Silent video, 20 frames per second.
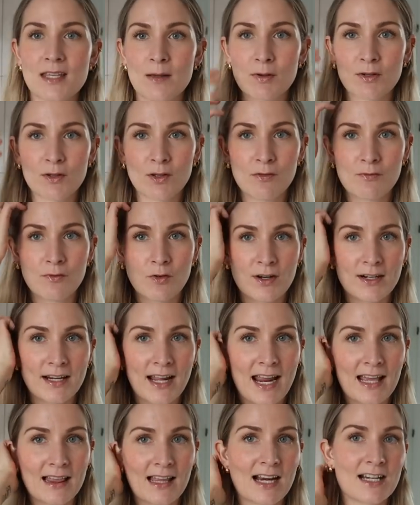Typical for an
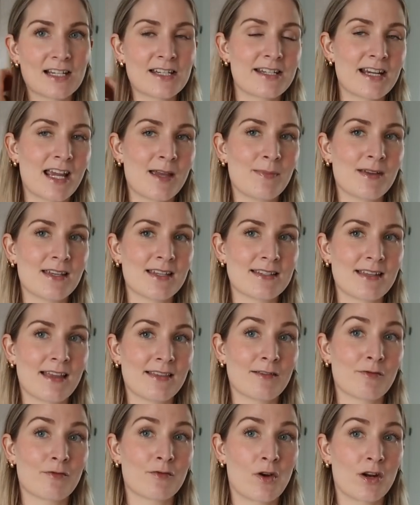A-line shape is
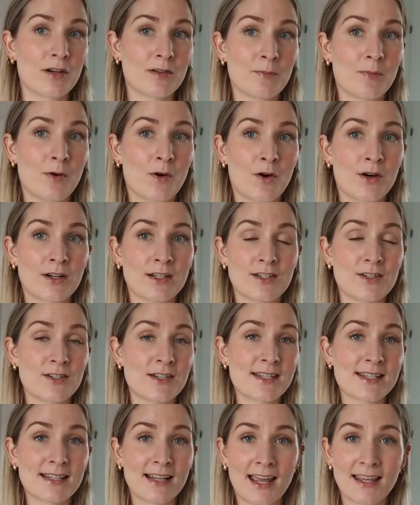that the front part is
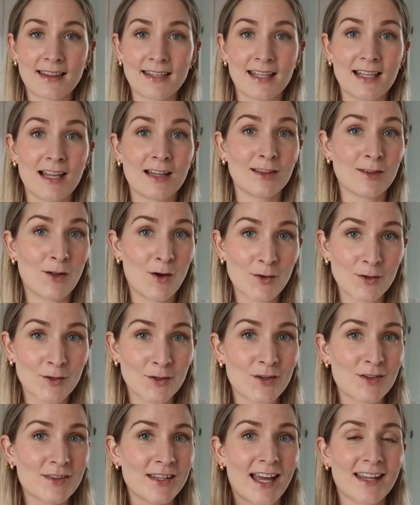just slightly
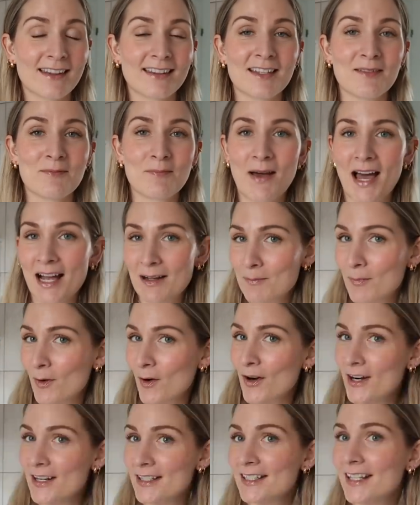longer than the back
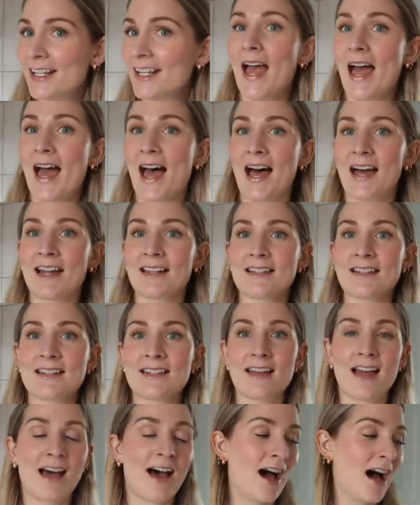part.
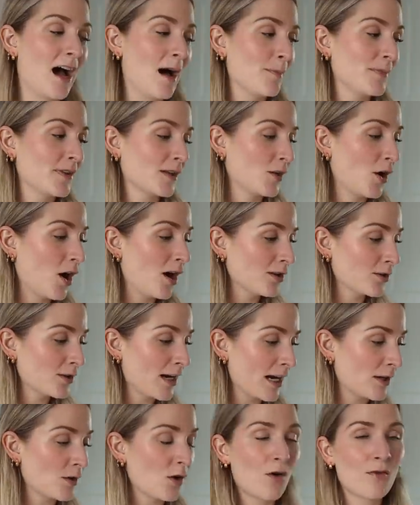And the color
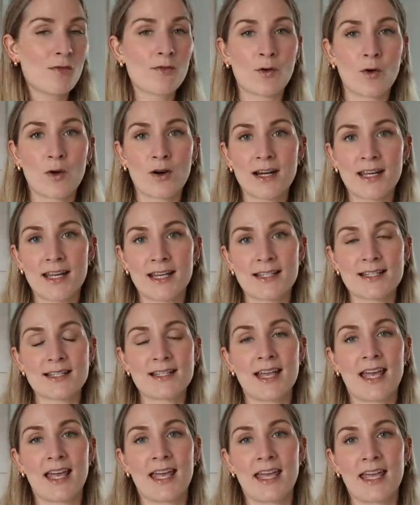I go for
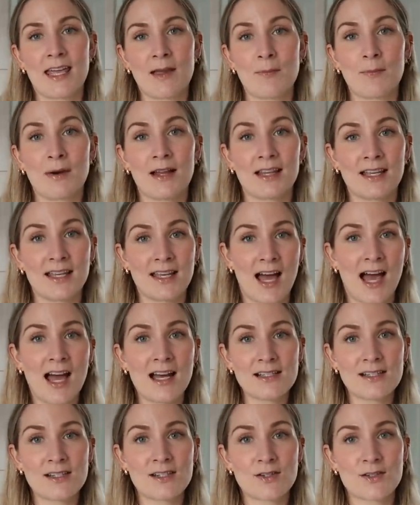is a
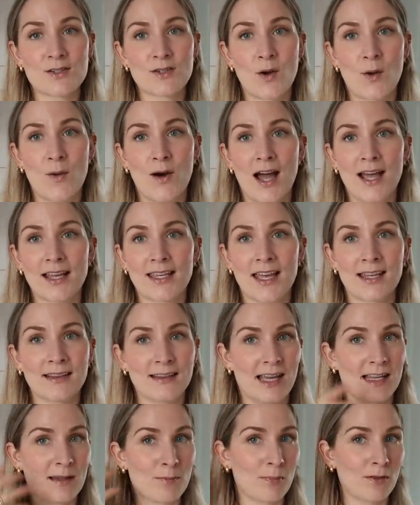balayage. So I
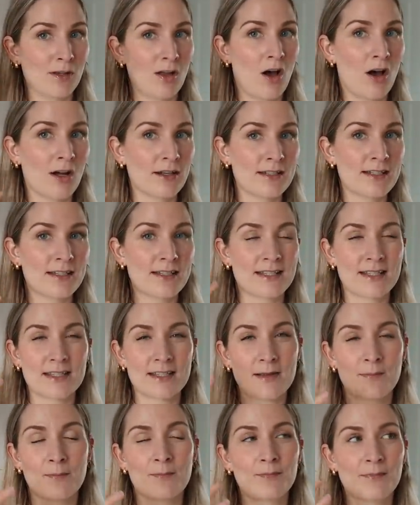get like blonde. This
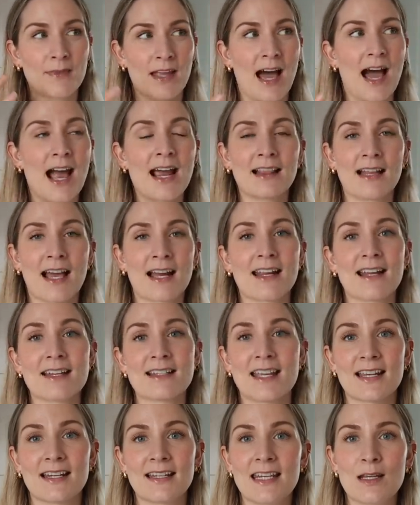is a highlighting
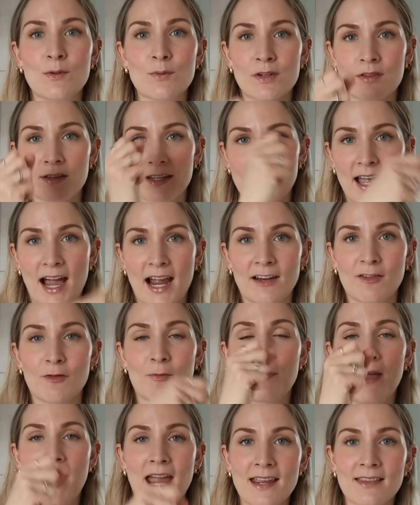technique where they kind
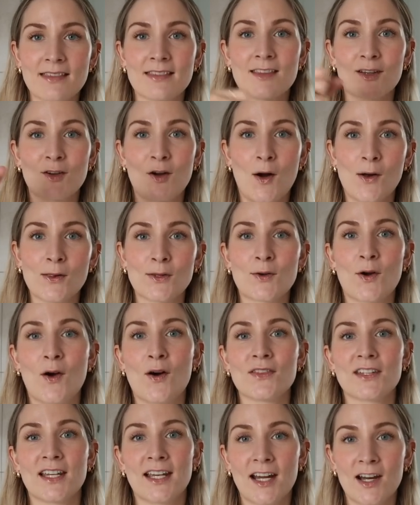of paint the color
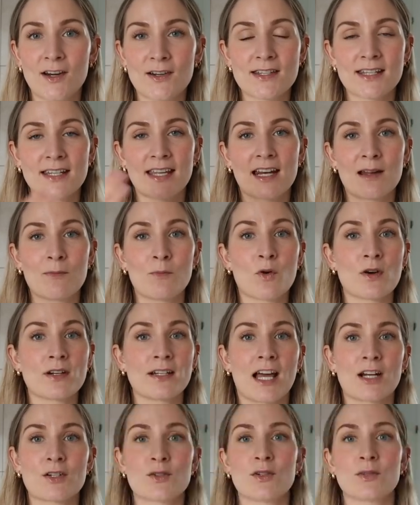on the hair to get a more
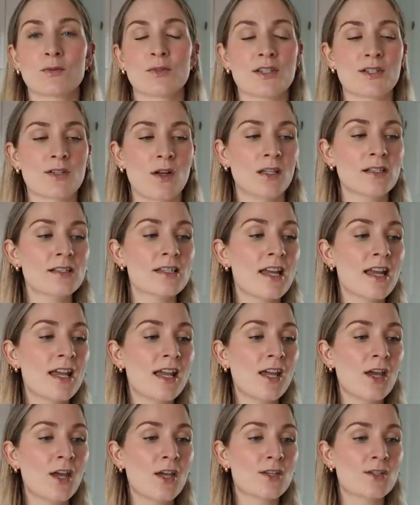natural result.
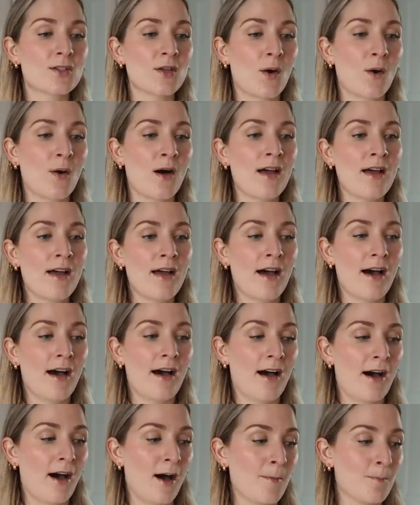So
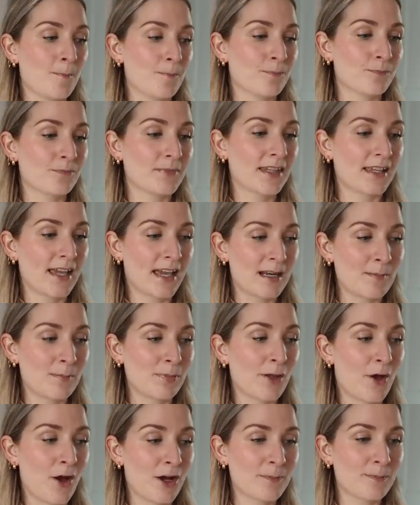get a
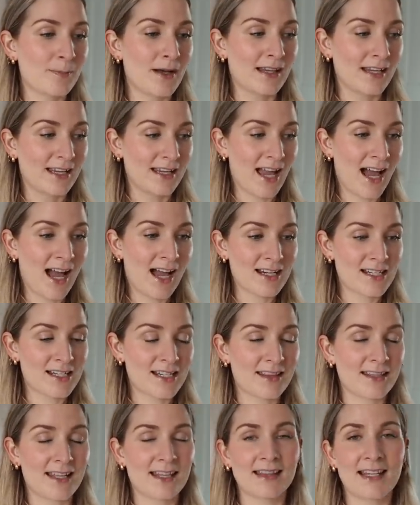blonde
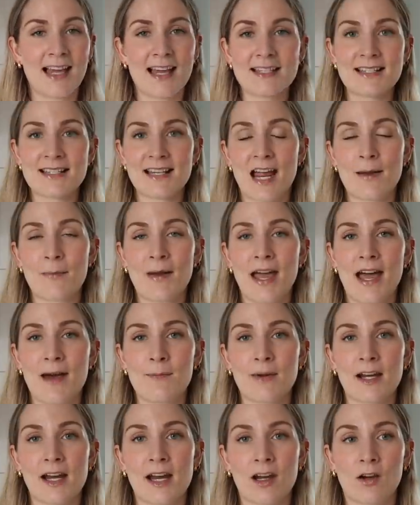balayage, and then last time I
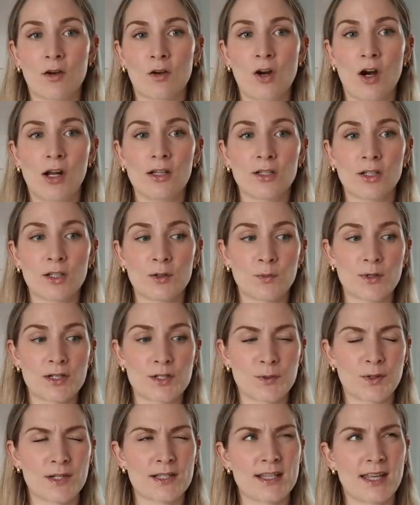had my hair colored,
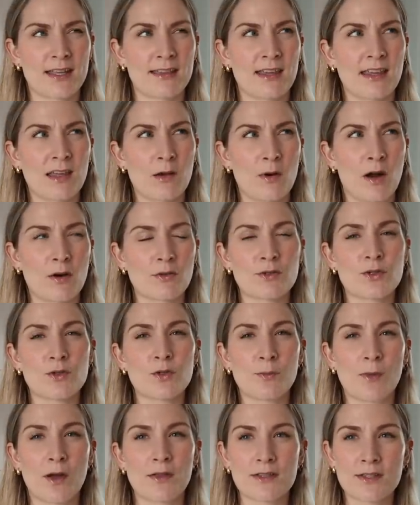which was I think around
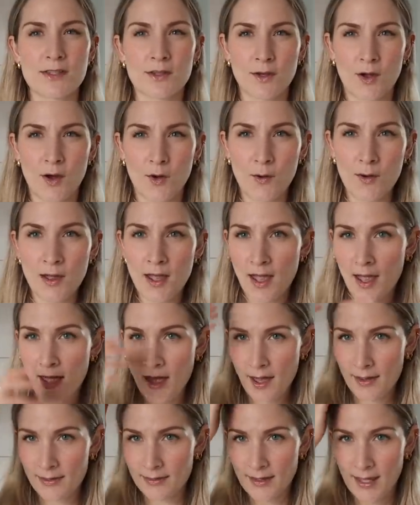2 months ago,
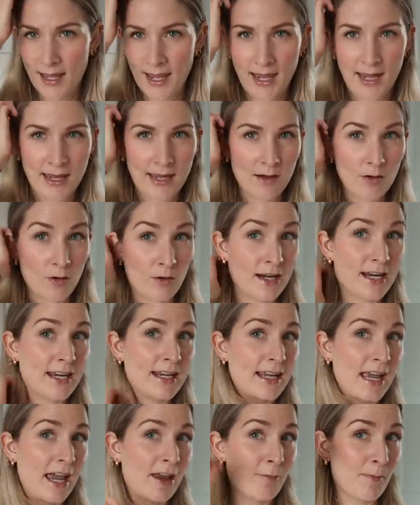
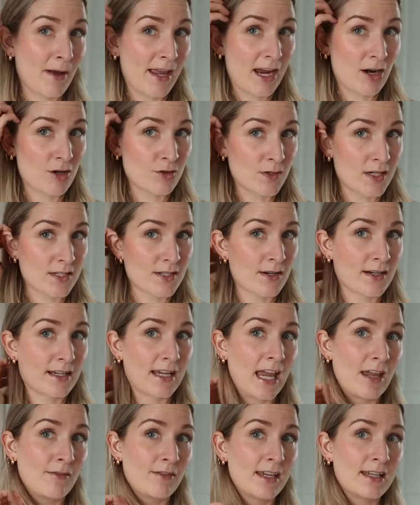my hairdresser
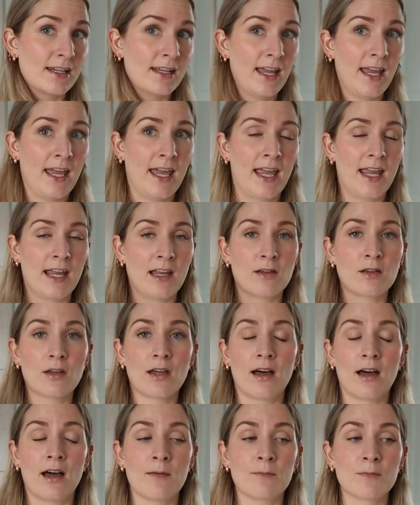gave it a
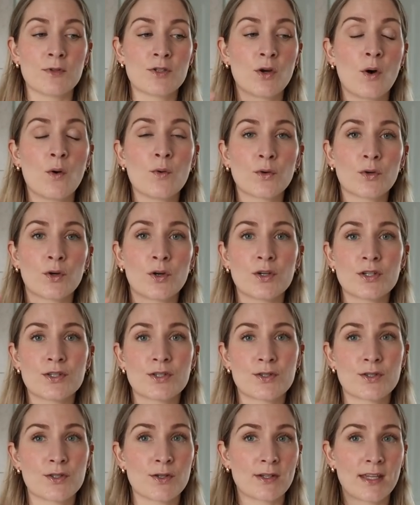toner
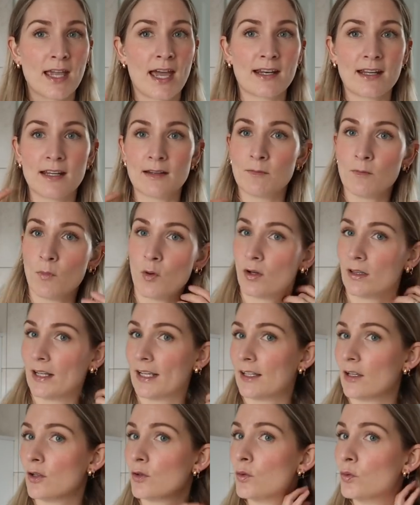to get it more
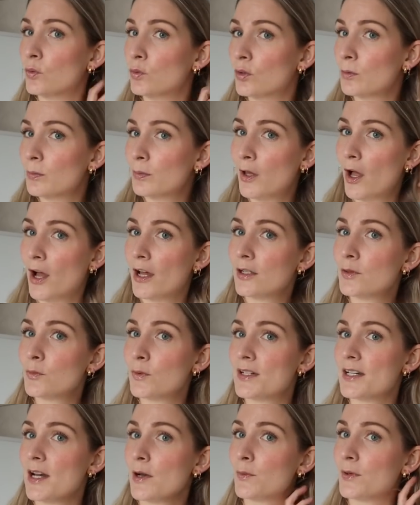like a cool blonde,
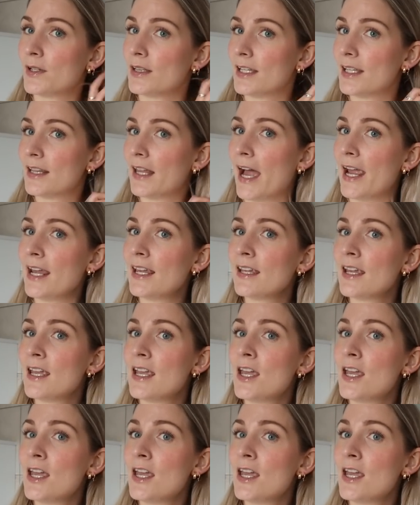which I really like.